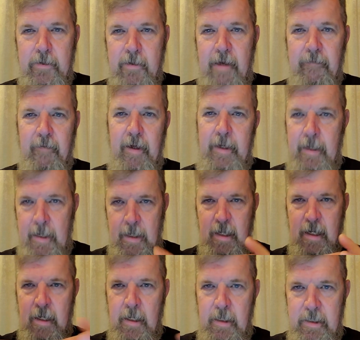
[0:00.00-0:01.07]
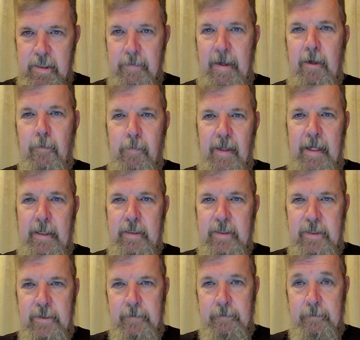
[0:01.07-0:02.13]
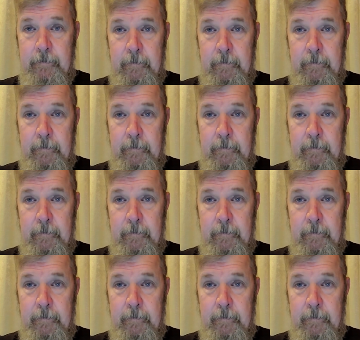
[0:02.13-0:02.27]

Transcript: driveway, tomato plants.